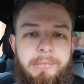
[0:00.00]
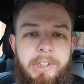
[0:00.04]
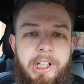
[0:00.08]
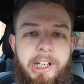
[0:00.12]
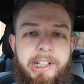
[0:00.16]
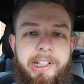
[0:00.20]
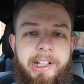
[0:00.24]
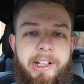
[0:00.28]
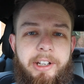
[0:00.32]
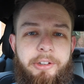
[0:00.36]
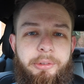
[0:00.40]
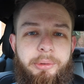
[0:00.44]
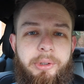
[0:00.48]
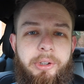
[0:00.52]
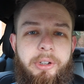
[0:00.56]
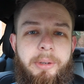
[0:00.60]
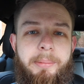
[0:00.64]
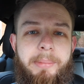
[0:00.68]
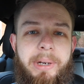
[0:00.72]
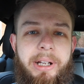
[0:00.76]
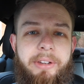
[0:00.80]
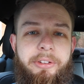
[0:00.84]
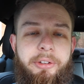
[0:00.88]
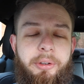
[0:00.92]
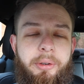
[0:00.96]
Hi guys,
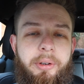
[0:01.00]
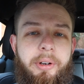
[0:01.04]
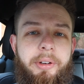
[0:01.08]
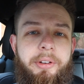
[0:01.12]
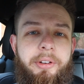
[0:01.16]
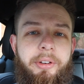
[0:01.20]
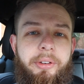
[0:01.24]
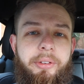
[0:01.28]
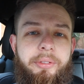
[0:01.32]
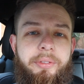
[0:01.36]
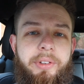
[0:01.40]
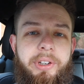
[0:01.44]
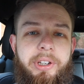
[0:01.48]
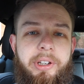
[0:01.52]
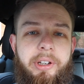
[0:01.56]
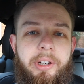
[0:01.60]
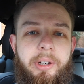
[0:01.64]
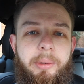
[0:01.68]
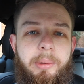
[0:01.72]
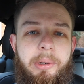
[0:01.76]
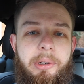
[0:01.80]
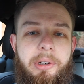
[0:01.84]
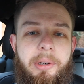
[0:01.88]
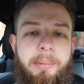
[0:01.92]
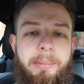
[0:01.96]
welcome back to another
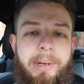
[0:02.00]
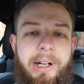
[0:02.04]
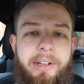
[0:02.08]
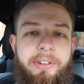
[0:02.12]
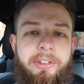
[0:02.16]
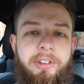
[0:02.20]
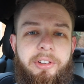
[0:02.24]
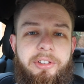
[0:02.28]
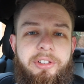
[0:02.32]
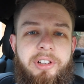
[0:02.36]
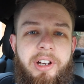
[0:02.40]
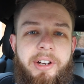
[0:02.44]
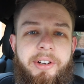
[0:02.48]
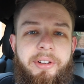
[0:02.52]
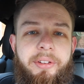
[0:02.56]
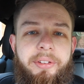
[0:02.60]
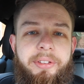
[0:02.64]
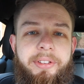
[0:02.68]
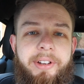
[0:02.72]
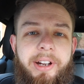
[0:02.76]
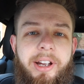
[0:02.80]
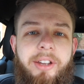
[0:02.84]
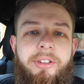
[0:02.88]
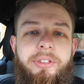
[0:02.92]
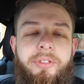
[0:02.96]
video, welcome back to the channel,
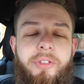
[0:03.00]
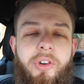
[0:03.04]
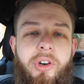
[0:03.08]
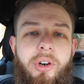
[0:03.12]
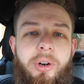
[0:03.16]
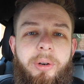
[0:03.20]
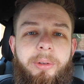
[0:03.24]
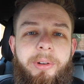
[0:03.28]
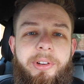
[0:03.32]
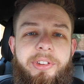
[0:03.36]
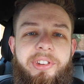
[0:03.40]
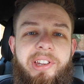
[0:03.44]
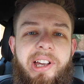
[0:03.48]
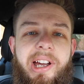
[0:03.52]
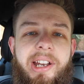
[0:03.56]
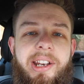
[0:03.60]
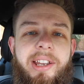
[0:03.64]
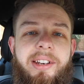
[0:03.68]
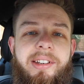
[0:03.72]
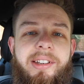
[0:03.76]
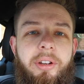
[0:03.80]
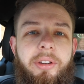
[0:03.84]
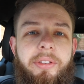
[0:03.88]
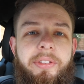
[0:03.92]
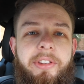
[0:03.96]
thanks for
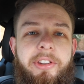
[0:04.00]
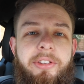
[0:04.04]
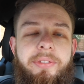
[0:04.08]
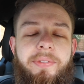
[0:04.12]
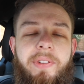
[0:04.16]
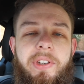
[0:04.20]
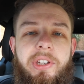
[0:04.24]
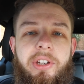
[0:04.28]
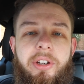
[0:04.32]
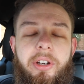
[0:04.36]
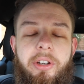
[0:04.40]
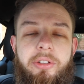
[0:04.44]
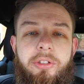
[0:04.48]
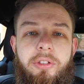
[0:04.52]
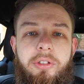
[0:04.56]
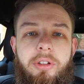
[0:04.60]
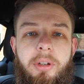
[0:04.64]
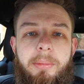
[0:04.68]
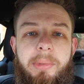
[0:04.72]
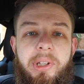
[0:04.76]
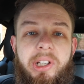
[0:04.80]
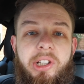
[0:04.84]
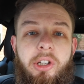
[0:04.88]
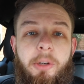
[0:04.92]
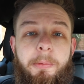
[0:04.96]
returning. This video is just
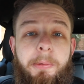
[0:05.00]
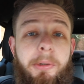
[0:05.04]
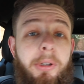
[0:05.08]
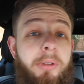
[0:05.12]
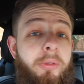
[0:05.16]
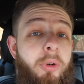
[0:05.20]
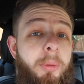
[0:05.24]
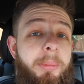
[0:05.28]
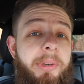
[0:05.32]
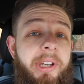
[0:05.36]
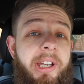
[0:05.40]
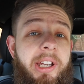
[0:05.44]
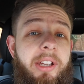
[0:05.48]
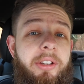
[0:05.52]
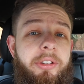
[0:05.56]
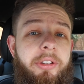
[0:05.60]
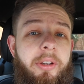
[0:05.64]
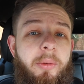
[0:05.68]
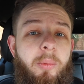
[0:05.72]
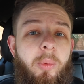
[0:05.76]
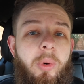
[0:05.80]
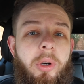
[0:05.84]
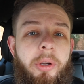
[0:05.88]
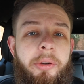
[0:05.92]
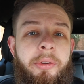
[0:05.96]
going to be a couple of updates
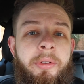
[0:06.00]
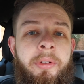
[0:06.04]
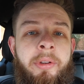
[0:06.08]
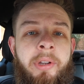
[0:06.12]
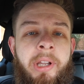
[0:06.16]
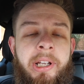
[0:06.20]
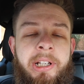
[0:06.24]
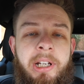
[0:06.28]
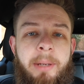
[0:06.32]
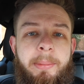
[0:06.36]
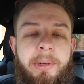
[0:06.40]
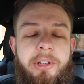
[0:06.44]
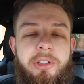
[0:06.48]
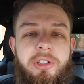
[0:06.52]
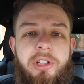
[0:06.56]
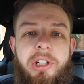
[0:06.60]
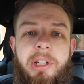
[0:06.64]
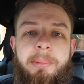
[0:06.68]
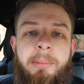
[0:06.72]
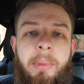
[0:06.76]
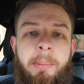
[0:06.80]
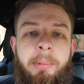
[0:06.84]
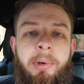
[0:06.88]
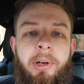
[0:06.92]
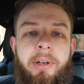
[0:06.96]
in one. Like I
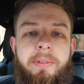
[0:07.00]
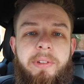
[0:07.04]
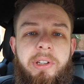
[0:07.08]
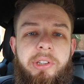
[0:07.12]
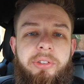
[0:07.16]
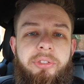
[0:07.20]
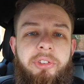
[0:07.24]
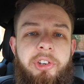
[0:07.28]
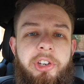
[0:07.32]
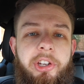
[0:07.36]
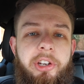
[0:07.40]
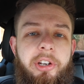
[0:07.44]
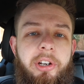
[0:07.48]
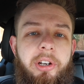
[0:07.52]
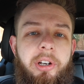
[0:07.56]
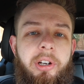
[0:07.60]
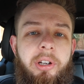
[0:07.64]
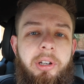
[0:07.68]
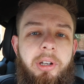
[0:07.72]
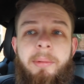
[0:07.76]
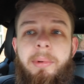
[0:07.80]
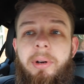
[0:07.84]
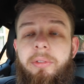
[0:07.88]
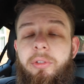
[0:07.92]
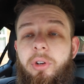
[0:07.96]
mentioned in my previous video,
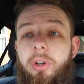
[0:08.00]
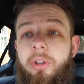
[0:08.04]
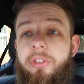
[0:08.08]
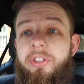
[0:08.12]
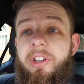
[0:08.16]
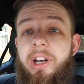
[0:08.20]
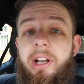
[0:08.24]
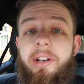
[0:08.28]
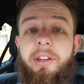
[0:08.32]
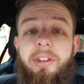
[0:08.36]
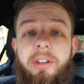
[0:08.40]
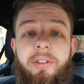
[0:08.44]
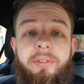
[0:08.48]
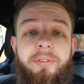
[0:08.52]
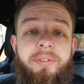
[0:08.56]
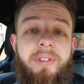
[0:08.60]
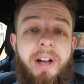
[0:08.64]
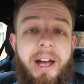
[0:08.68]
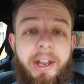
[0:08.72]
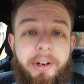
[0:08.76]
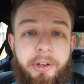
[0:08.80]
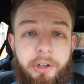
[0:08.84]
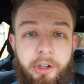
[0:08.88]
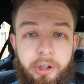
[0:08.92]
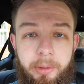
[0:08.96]
I've got to tidy the
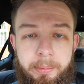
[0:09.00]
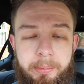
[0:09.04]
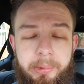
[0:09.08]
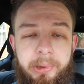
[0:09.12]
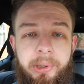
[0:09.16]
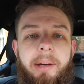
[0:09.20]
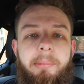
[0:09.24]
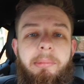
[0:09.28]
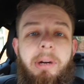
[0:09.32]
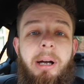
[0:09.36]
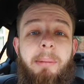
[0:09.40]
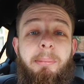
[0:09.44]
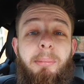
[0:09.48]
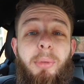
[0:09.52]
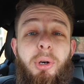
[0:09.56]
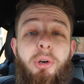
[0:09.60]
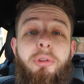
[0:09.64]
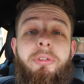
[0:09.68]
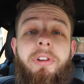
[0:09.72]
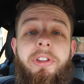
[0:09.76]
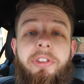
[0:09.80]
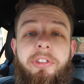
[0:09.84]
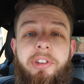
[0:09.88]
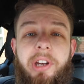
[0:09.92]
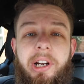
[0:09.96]
van up. I'm
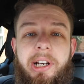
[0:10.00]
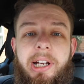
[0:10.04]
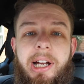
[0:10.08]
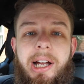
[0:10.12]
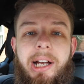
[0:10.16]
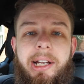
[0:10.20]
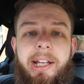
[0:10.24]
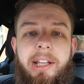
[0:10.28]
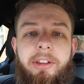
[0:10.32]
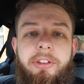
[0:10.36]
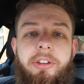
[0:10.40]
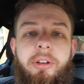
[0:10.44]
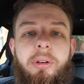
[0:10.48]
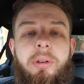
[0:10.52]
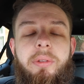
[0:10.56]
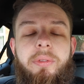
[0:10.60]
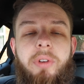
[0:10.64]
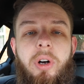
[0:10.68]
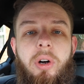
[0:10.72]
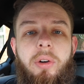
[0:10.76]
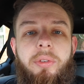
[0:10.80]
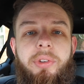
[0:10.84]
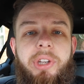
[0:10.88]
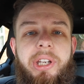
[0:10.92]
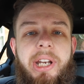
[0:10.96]
moving, so I can't get too
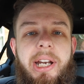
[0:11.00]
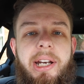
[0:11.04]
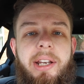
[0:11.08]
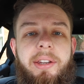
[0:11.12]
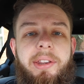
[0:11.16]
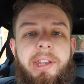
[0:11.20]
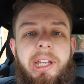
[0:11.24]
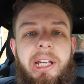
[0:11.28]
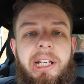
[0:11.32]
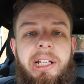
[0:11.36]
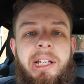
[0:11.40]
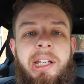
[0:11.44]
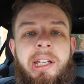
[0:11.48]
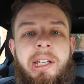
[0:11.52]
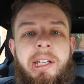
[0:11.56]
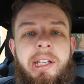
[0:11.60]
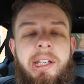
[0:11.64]
involved in anything,